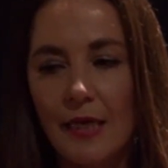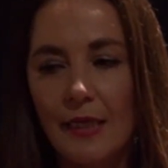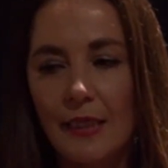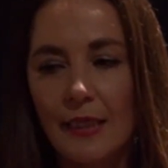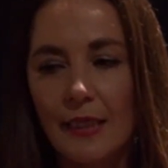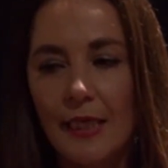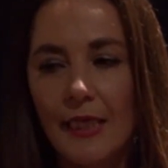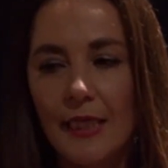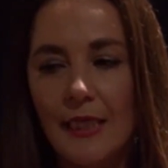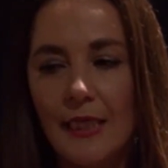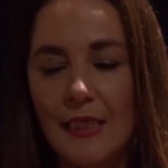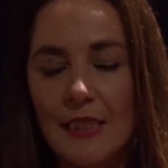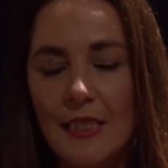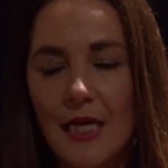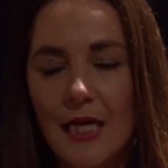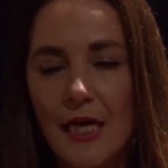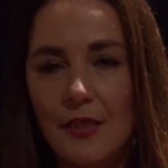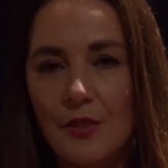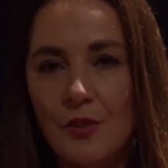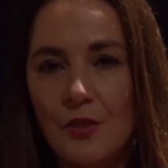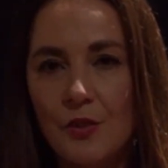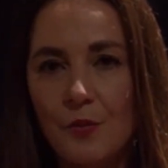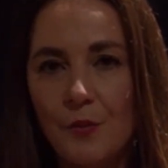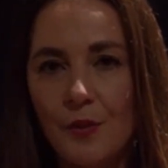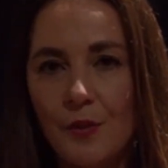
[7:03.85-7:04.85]
getting in
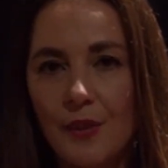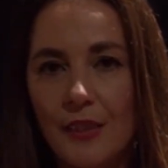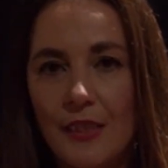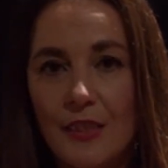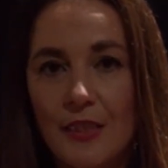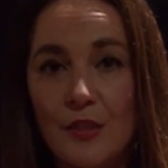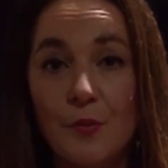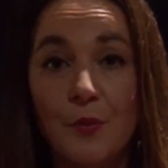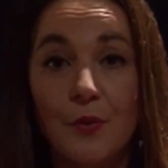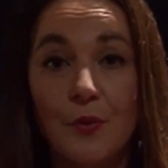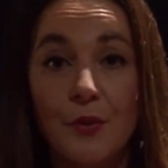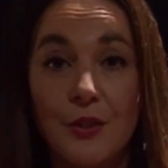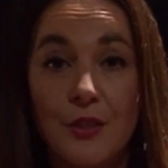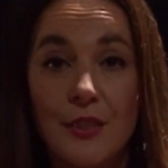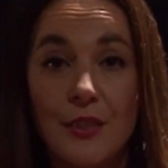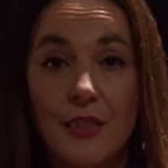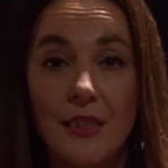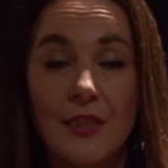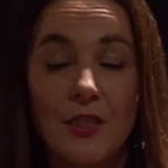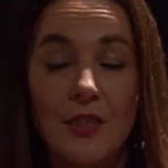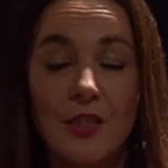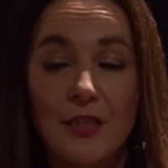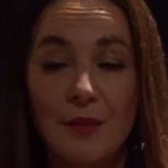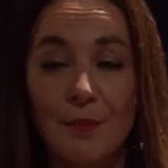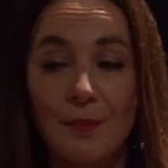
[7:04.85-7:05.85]
touch with these words and
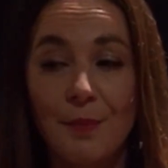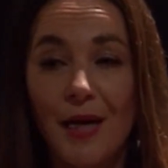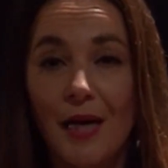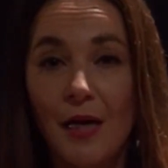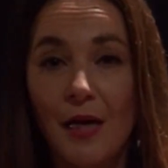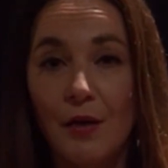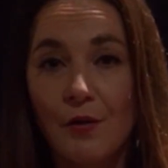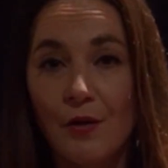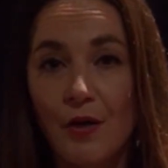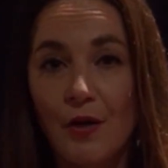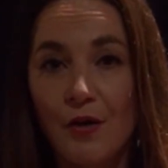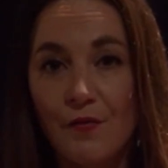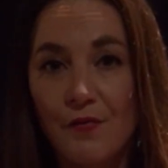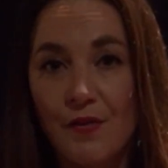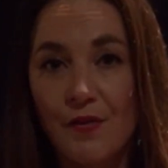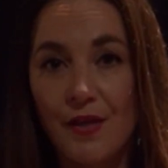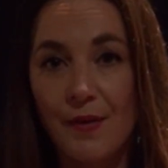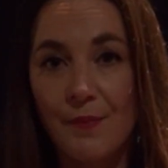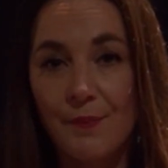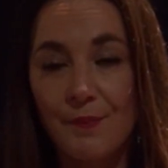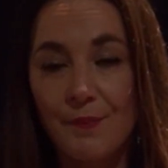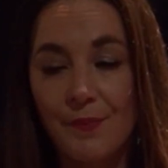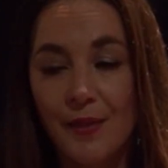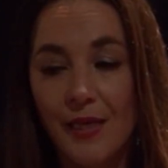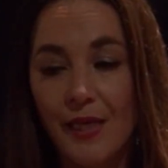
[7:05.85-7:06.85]
just the power of
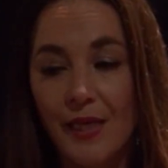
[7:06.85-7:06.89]
them.